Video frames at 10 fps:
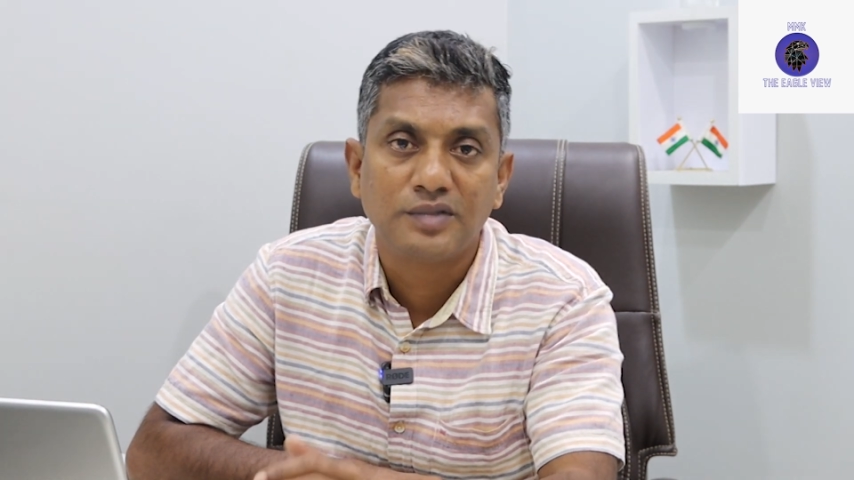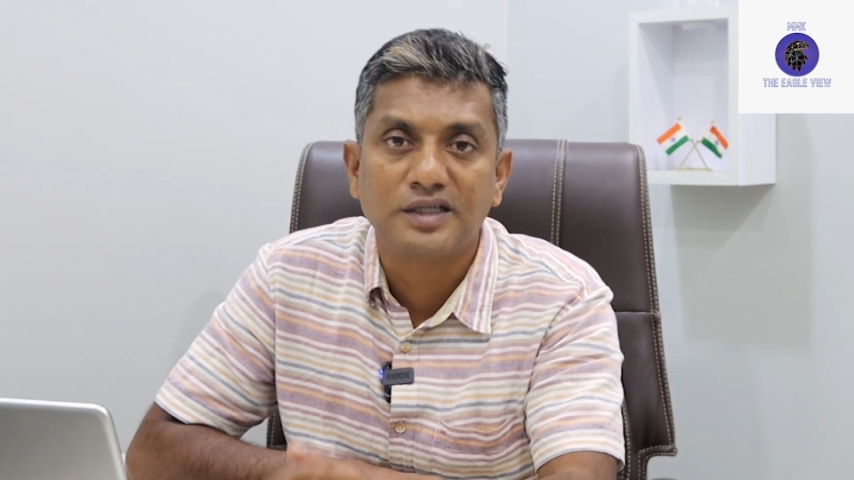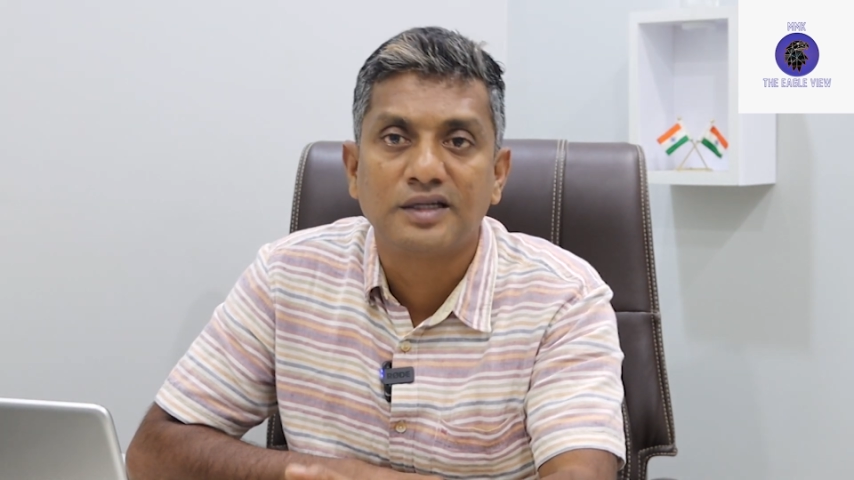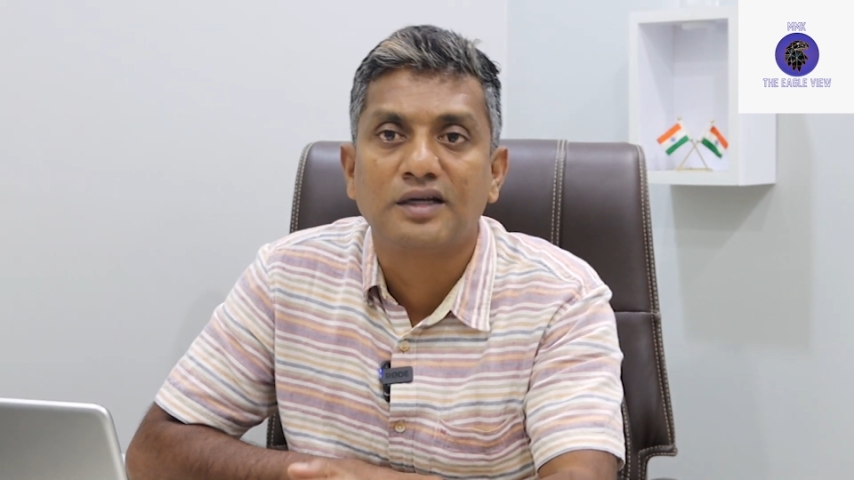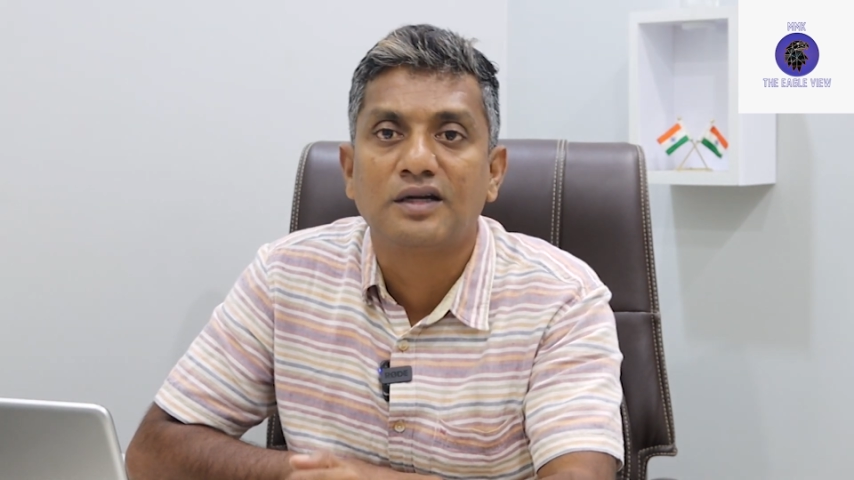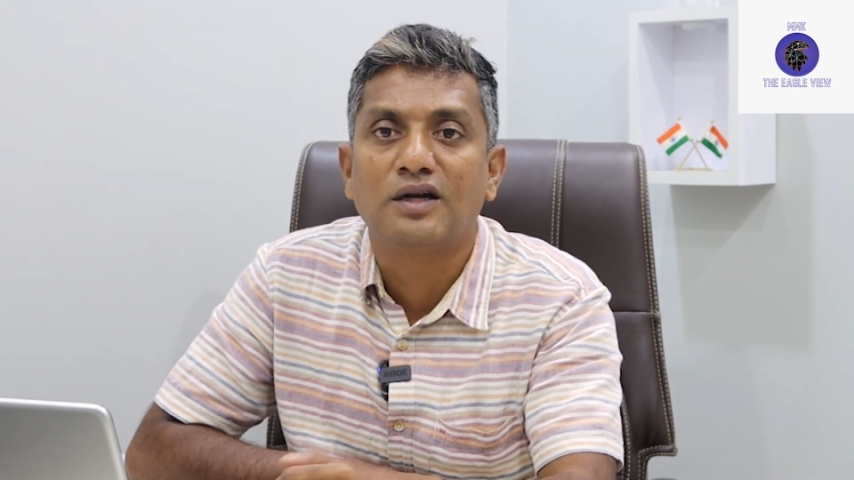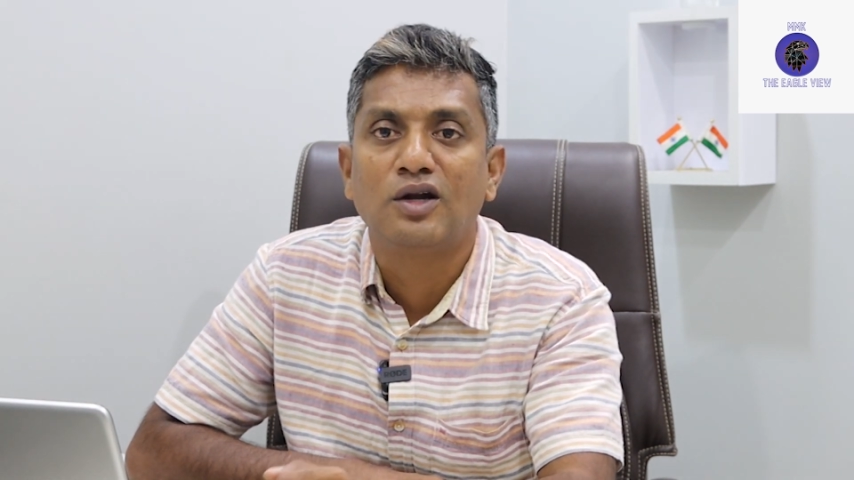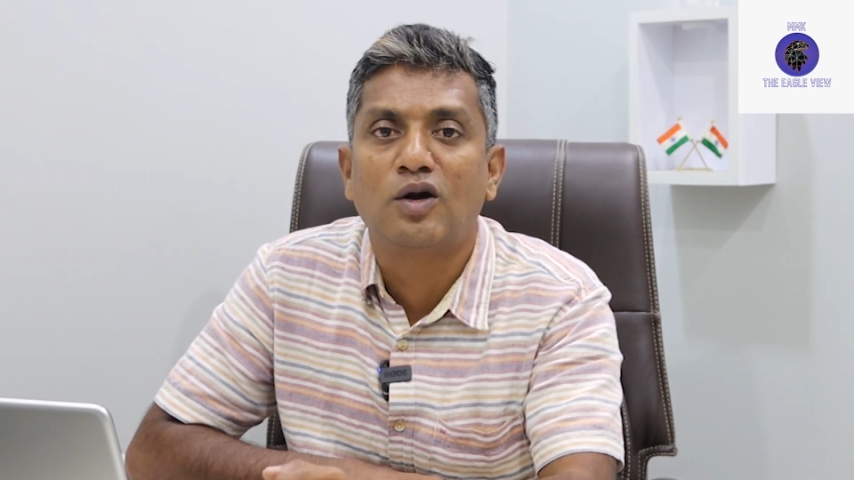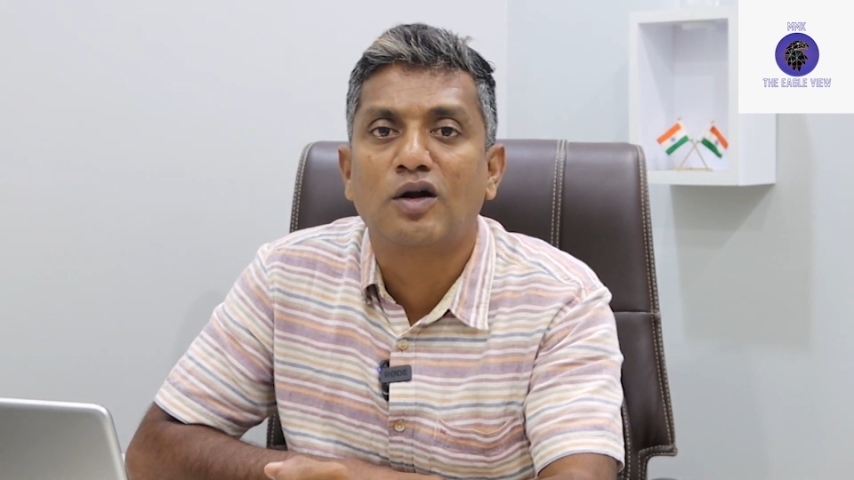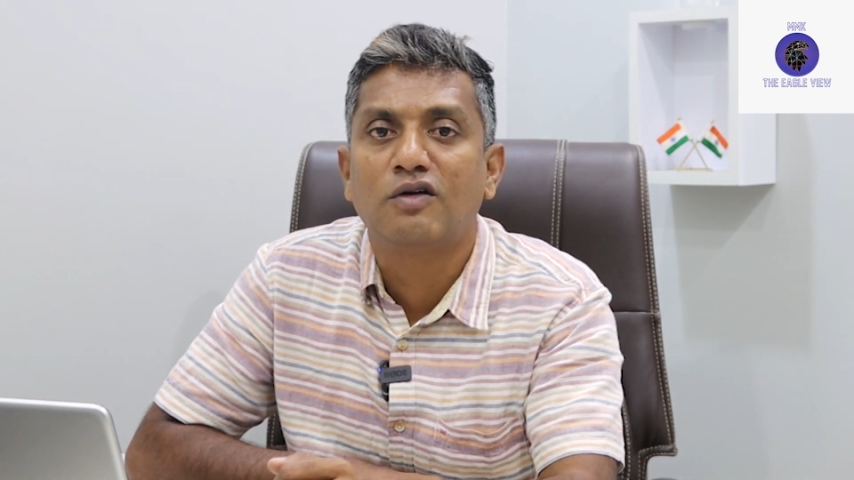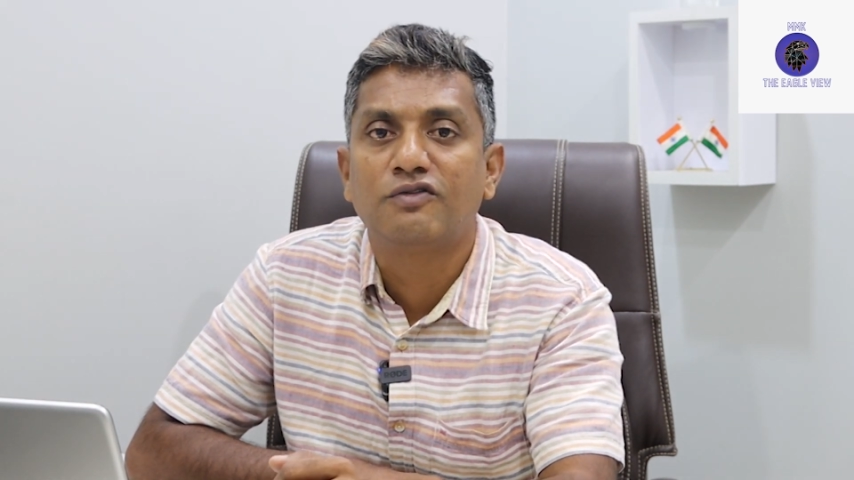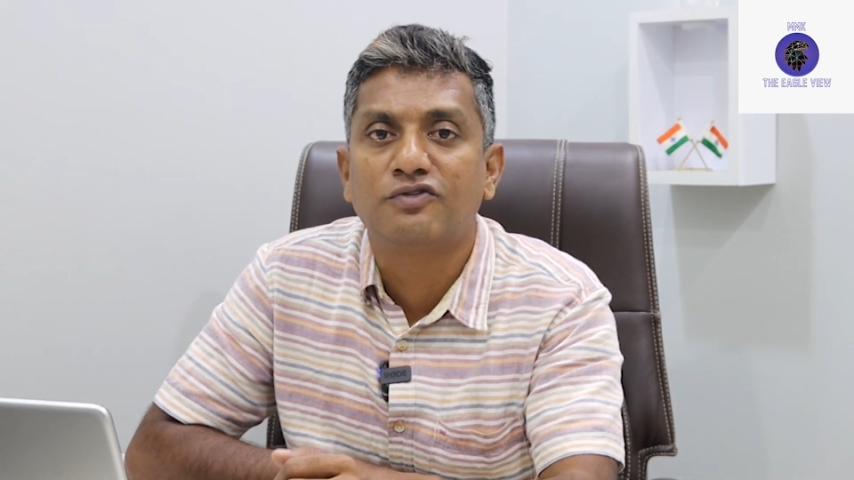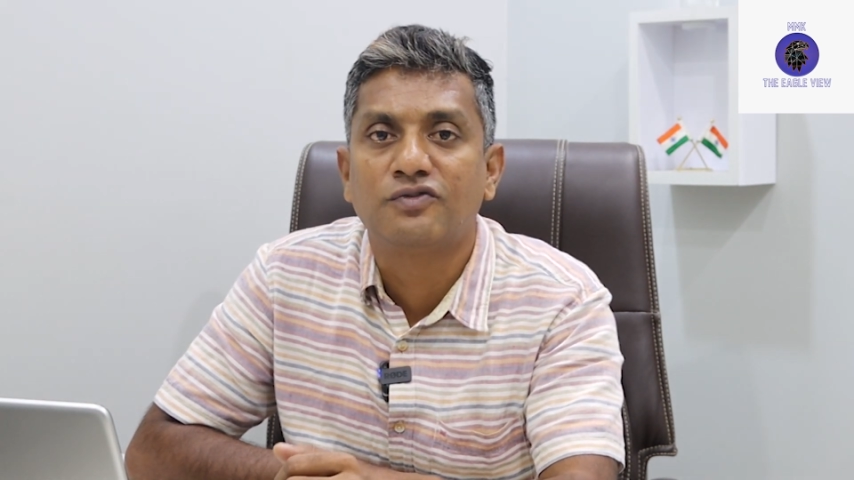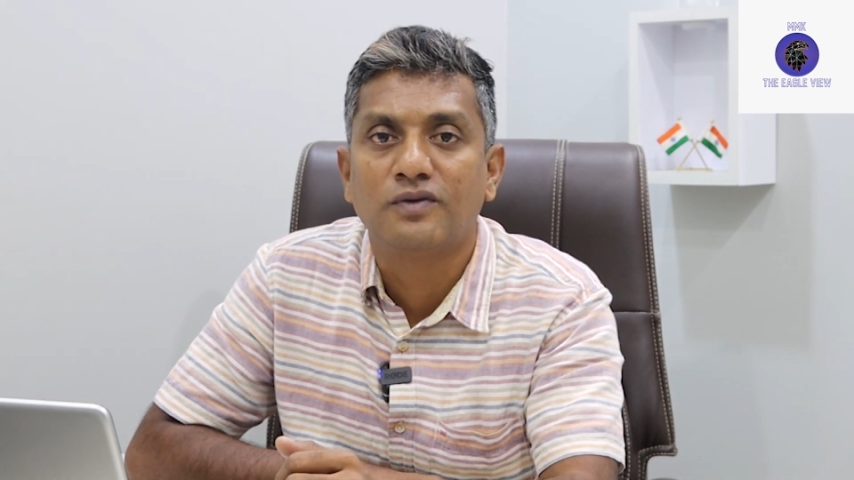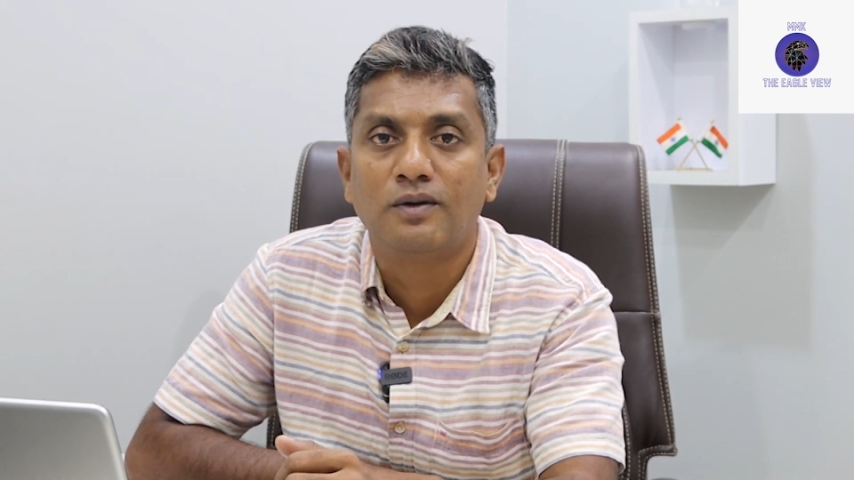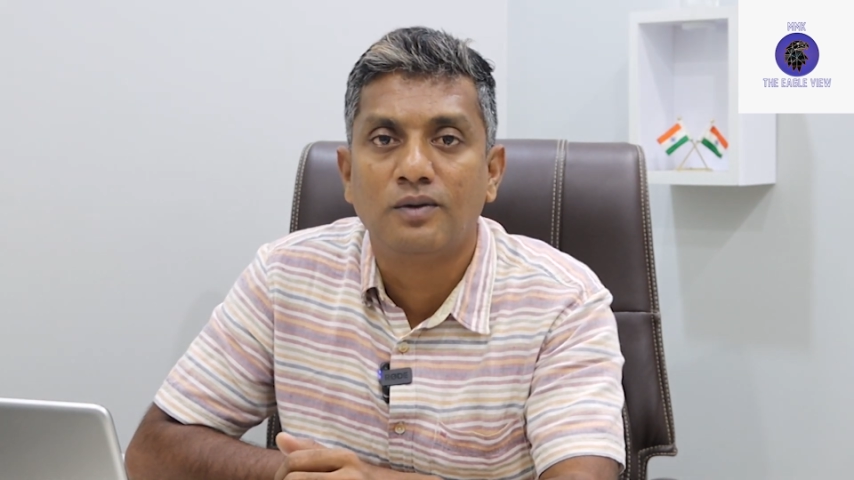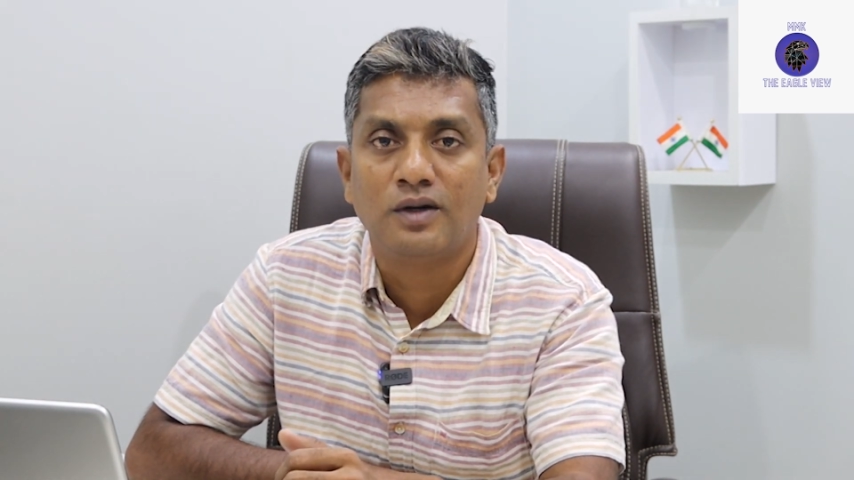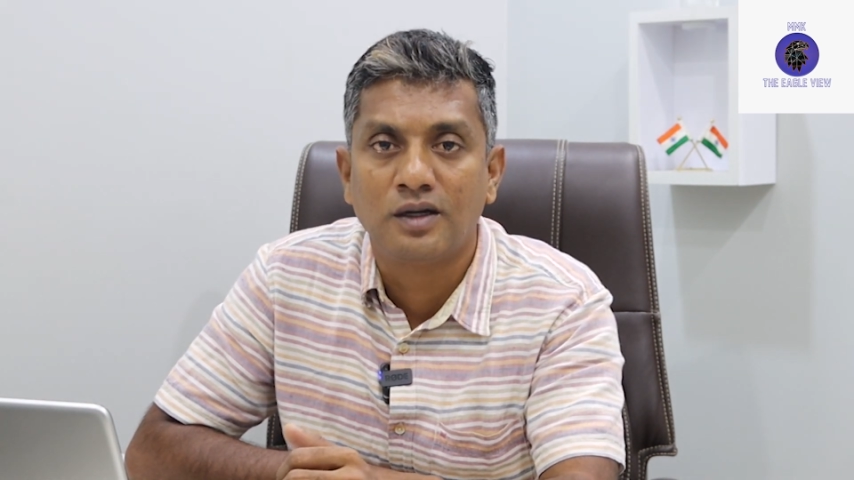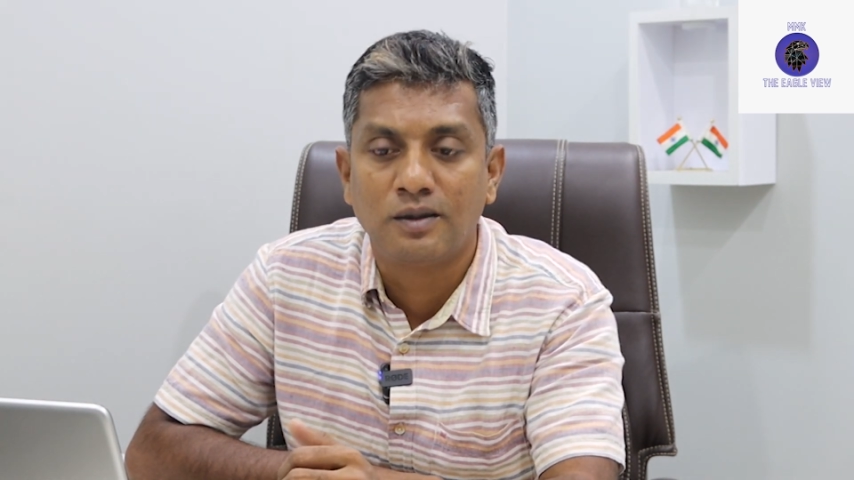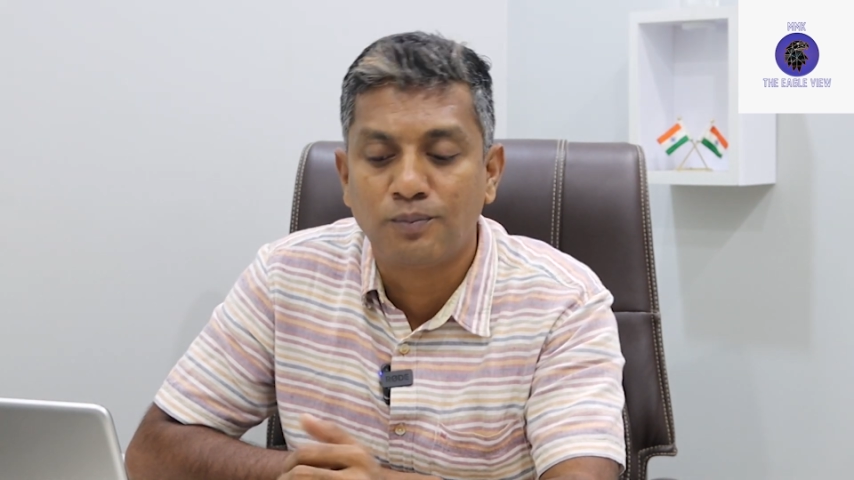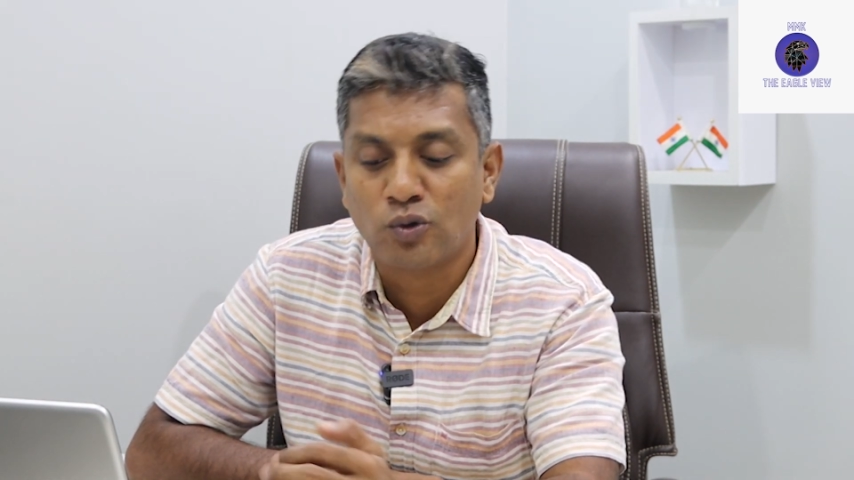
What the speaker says: but there are a lot of